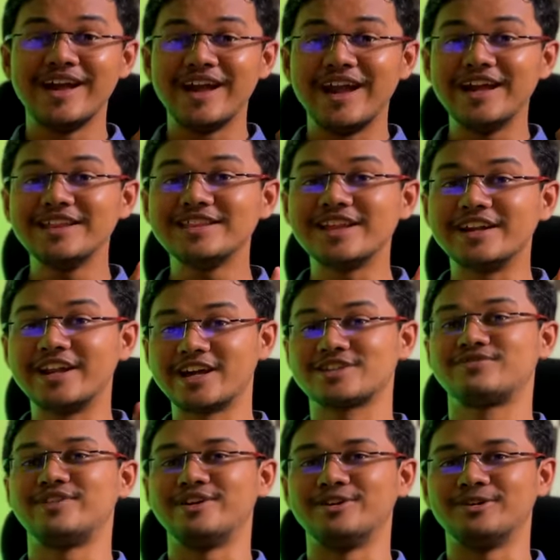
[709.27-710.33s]
in the next
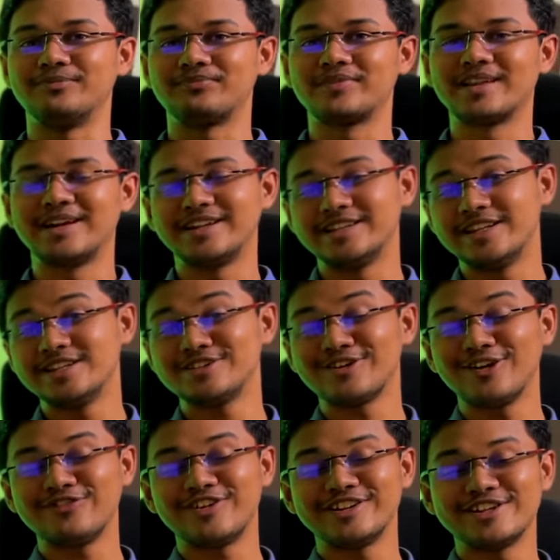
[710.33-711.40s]
video this is
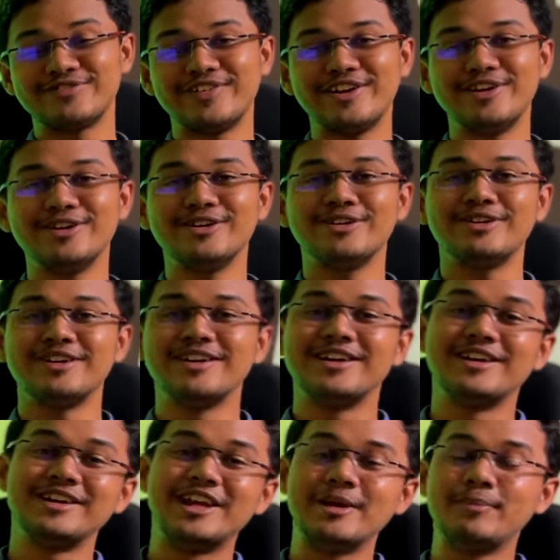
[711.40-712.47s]
all for this video
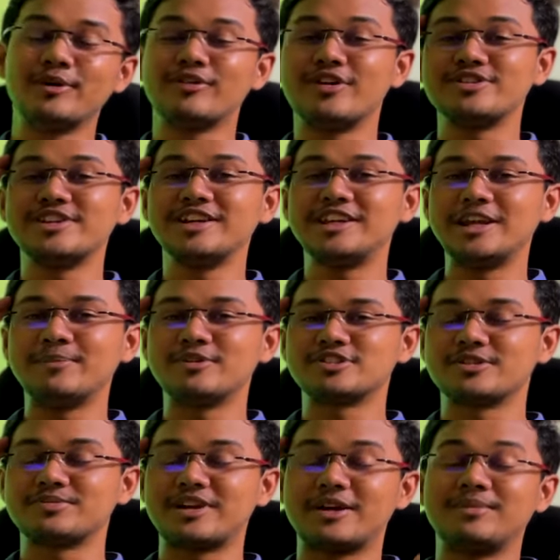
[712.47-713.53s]
keep on watching keep on
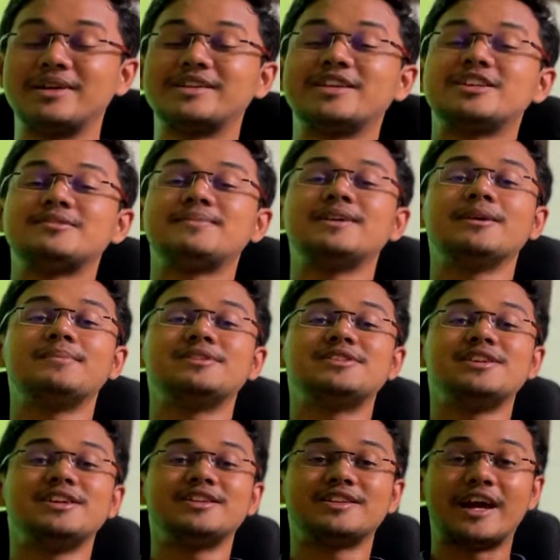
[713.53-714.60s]
subscribing this is me
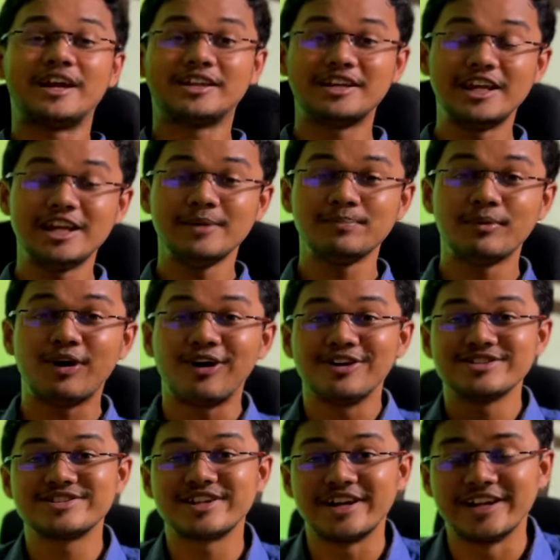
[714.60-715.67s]
Abhijeet and keep on
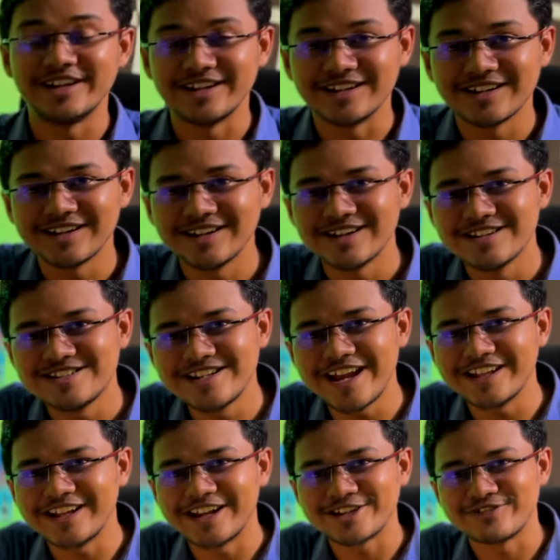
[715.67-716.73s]
studying see you
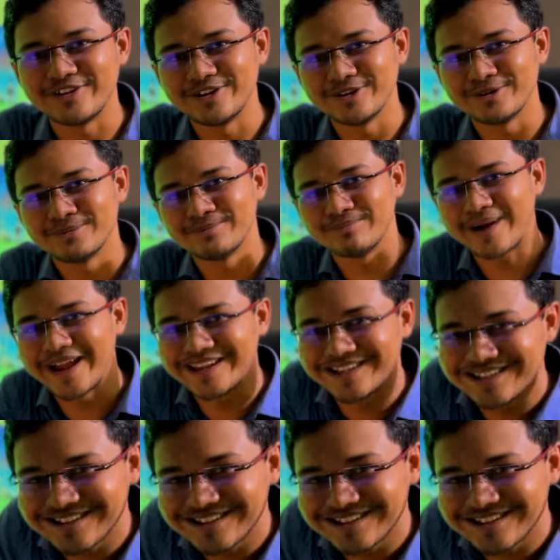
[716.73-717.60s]
in the next video bye